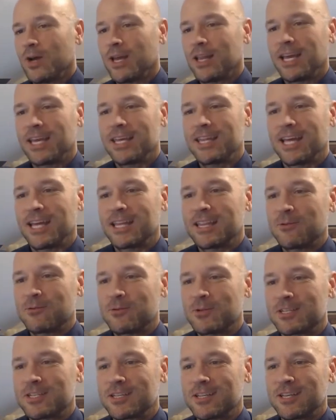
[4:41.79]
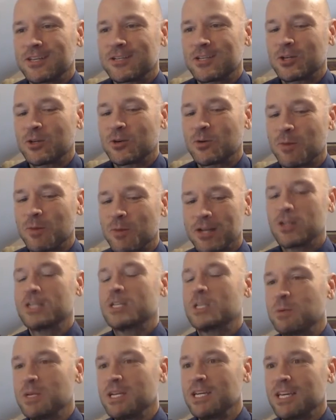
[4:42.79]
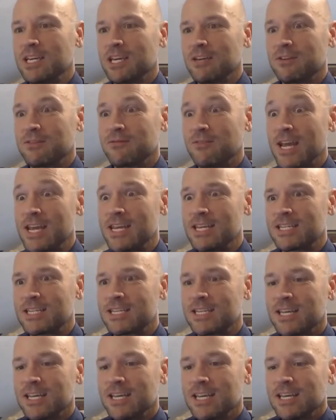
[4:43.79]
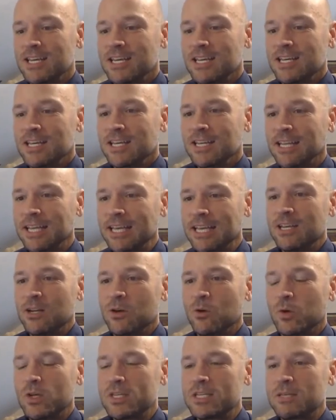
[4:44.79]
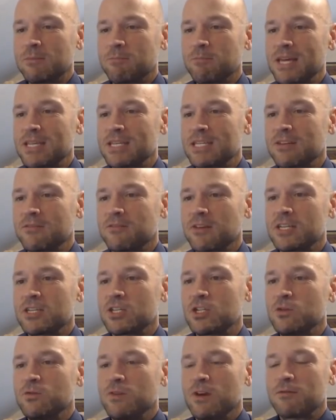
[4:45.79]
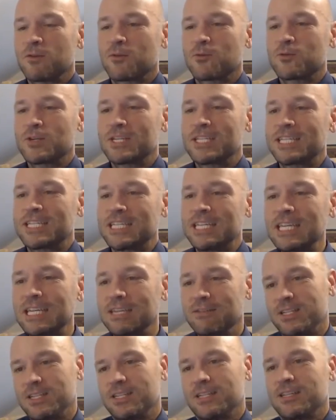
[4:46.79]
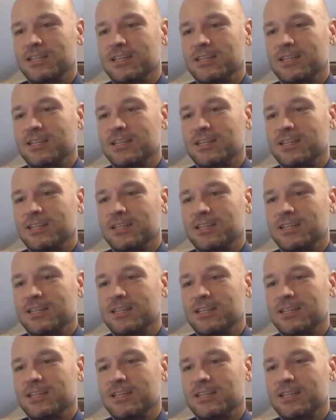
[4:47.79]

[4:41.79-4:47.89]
Ooh, I like that. That's a good reminder. And speaking of advice, Lynn, what's the best advice you've ever received?